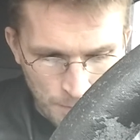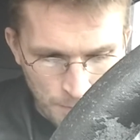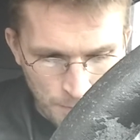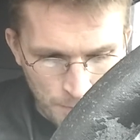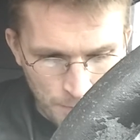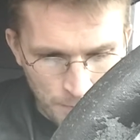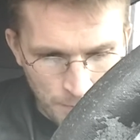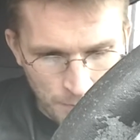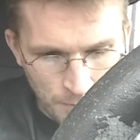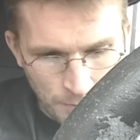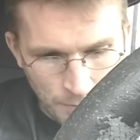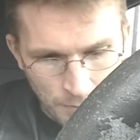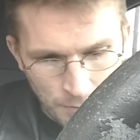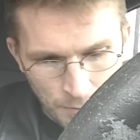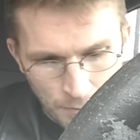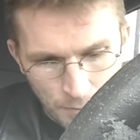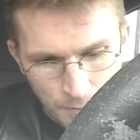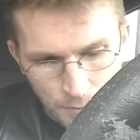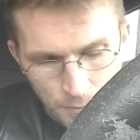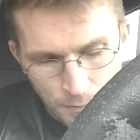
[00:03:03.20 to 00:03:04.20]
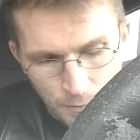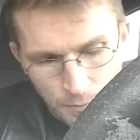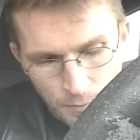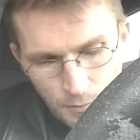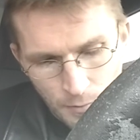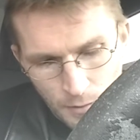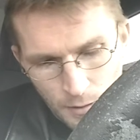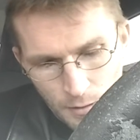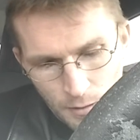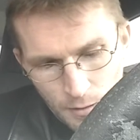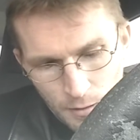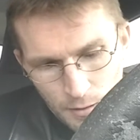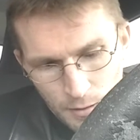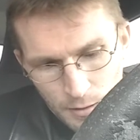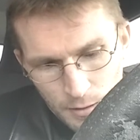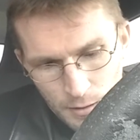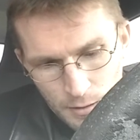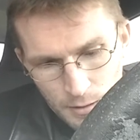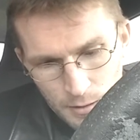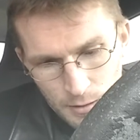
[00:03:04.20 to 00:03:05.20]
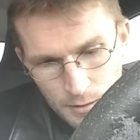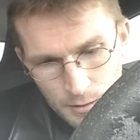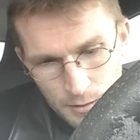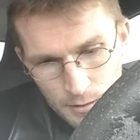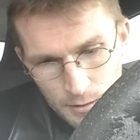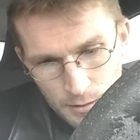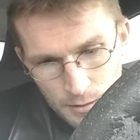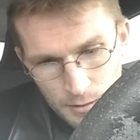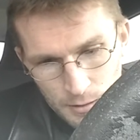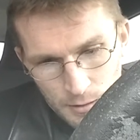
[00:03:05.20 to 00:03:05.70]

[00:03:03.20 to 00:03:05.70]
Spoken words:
No one is speaking in this clip.